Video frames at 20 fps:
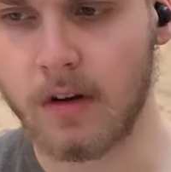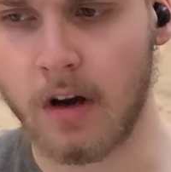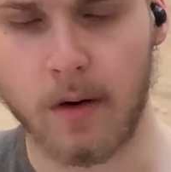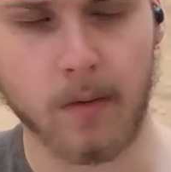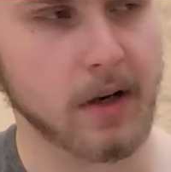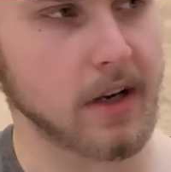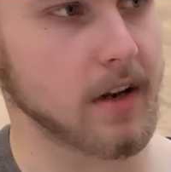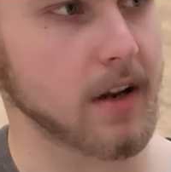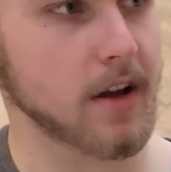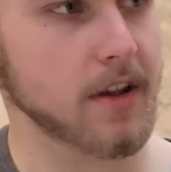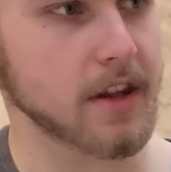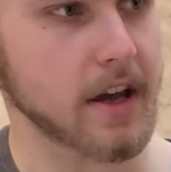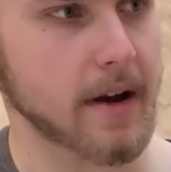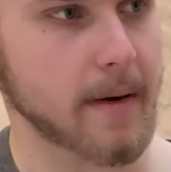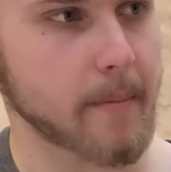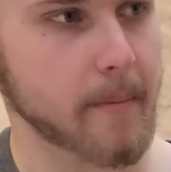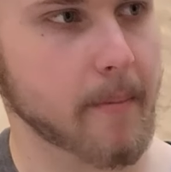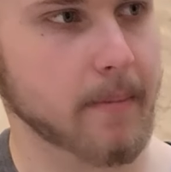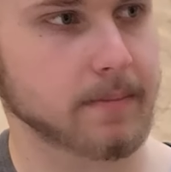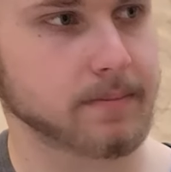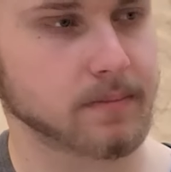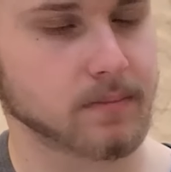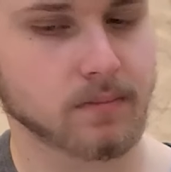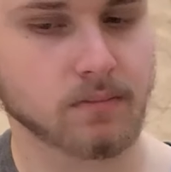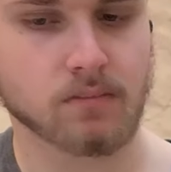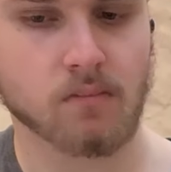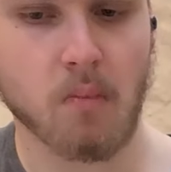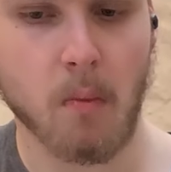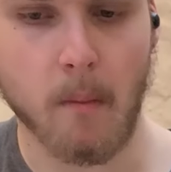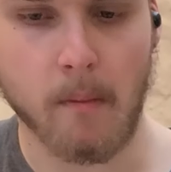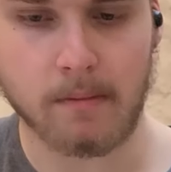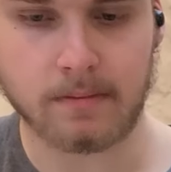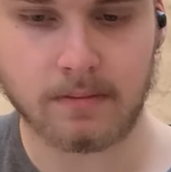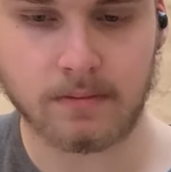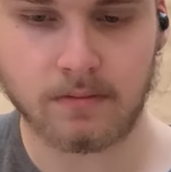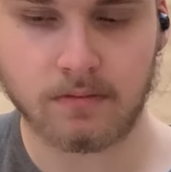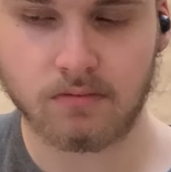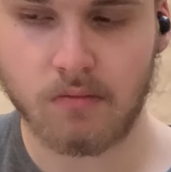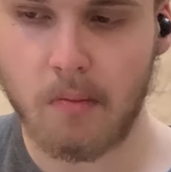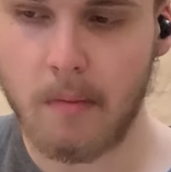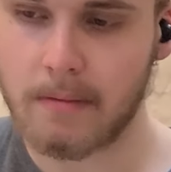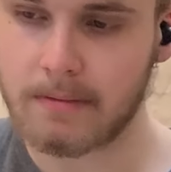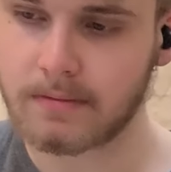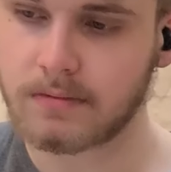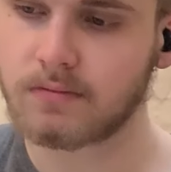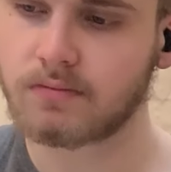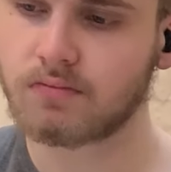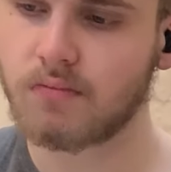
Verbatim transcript: I really like that. Yeah, it was good.